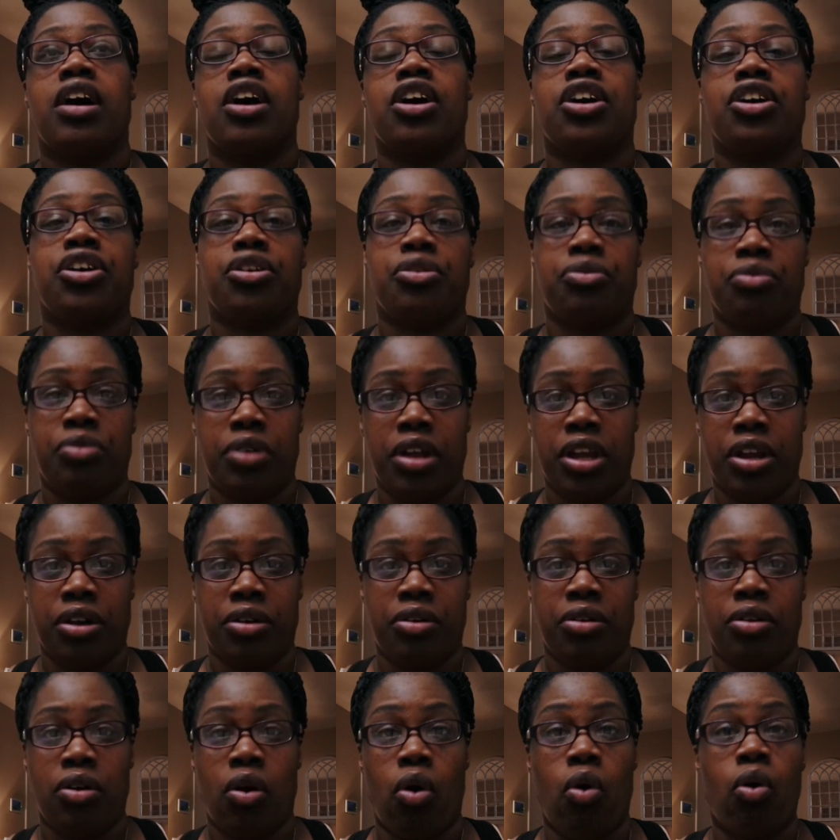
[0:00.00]
a
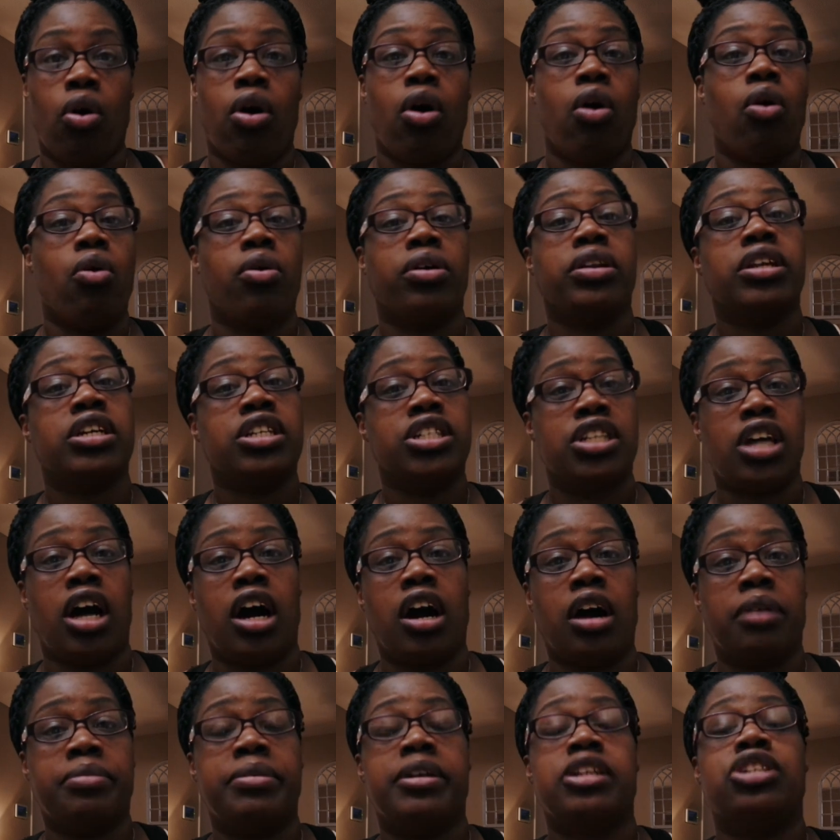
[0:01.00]
career or on a
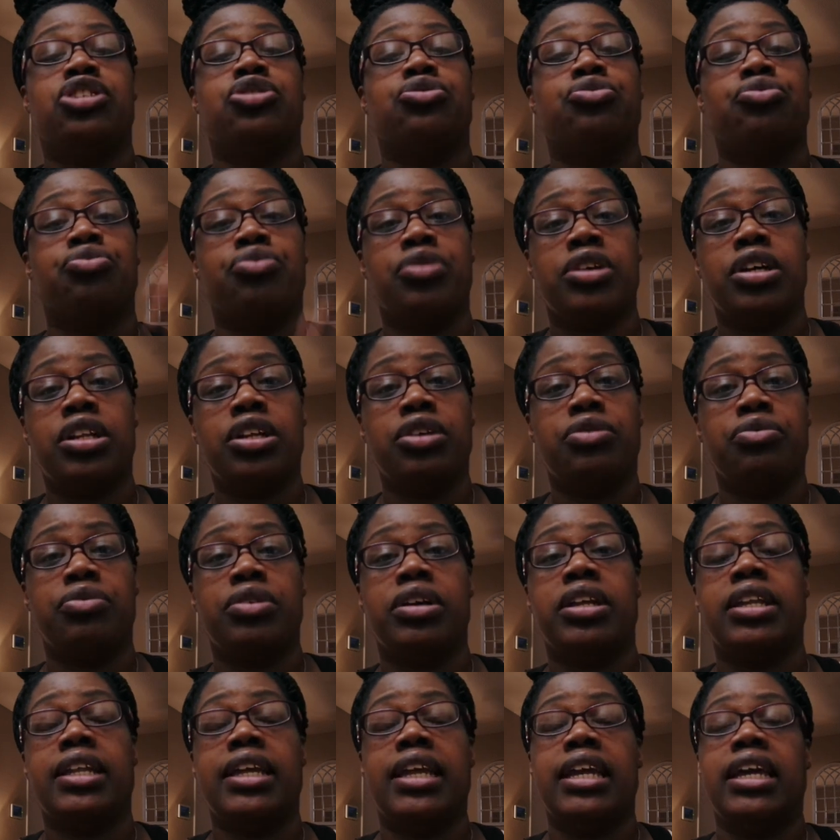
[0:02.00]
job that you really,
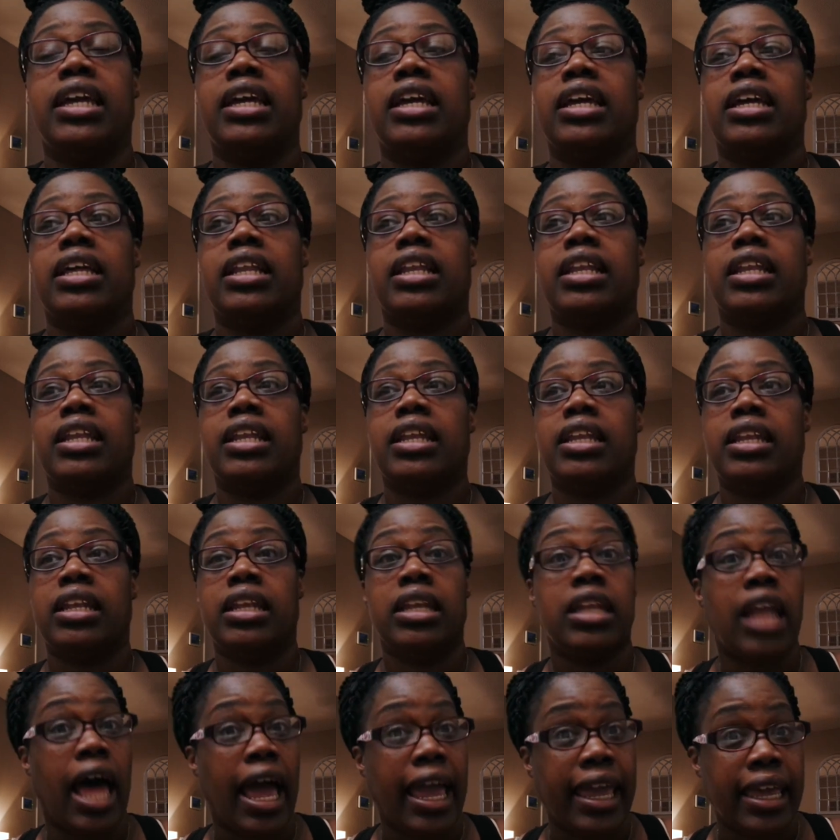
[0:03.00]
really
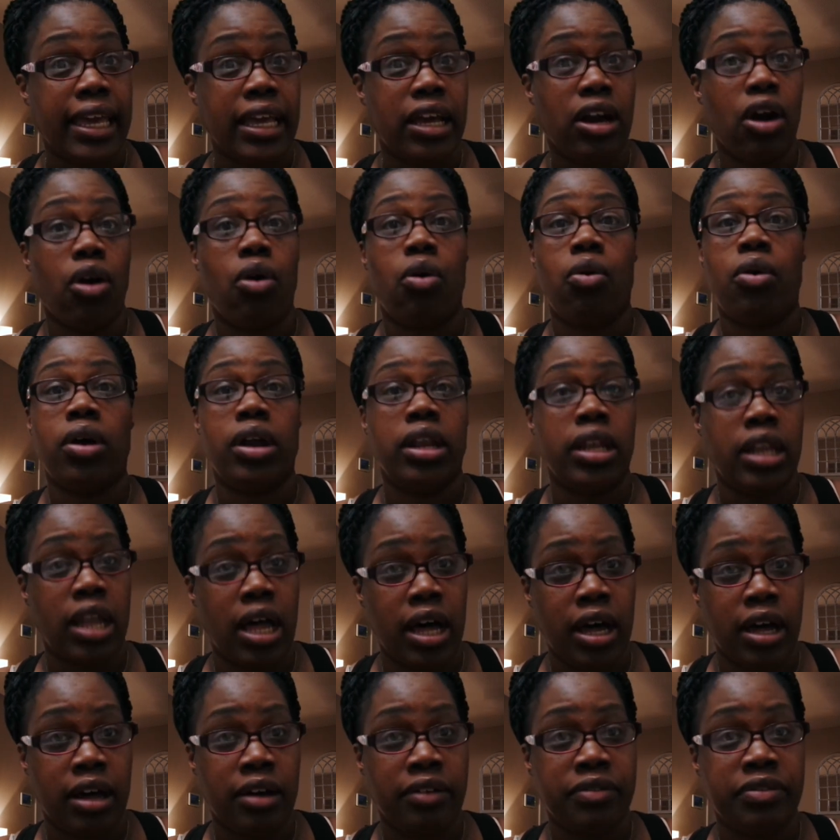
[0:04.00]
like or
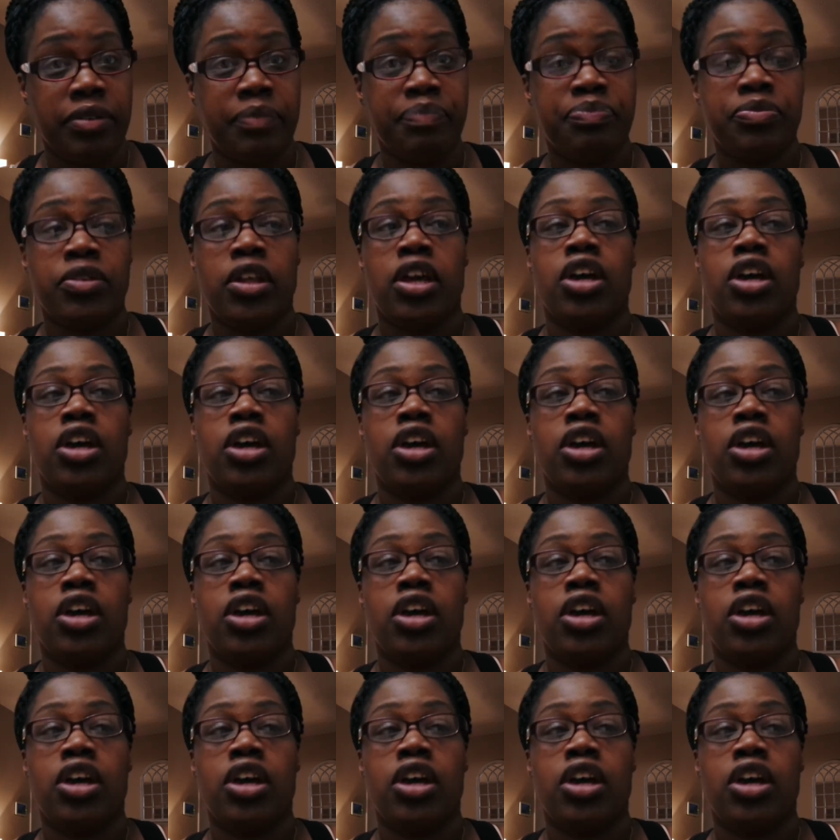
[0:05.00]
love,